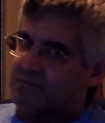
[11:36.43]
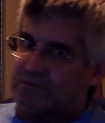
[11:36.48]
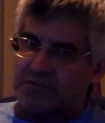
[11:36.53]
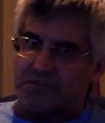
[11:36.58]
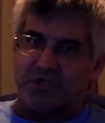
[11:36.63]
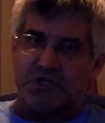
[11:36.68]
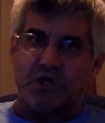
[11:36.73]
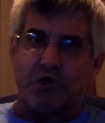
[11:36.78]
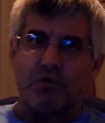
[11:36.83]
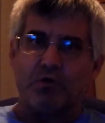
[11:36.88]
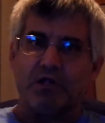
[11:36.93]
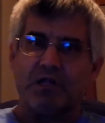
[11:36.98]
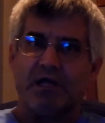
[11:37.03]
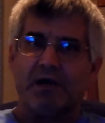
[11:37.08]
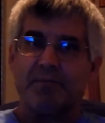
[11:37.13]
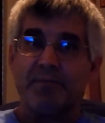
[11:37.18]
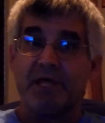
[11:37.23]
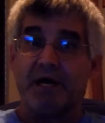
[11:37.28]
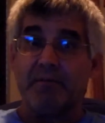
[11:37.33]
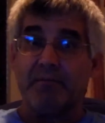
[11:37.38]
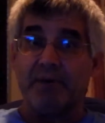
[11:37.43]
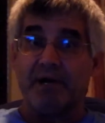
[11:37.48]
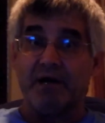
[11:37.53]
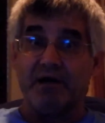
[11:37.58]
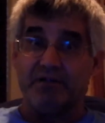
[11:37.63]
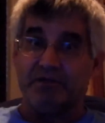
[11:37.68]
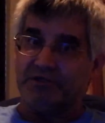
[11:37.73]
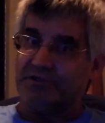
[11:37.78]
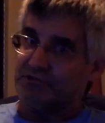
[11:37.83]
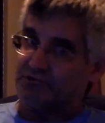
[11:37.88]
to go climb that
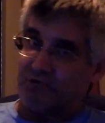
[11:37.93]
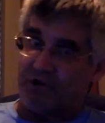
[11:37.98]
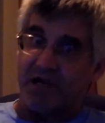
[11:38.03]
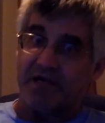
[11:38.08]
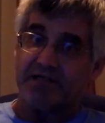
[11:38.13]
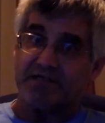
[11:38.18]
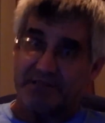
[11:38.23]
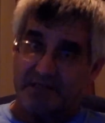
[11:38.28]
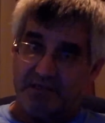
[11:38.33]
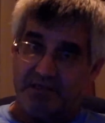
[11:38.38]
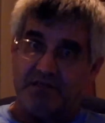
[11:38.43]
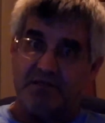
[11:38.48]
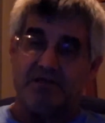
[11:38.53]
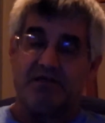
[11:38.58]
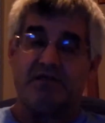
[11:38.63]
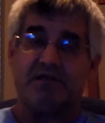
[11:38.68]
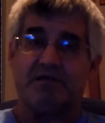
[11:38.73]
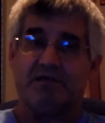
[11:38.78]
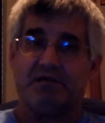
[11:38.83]
mountain and try to ski.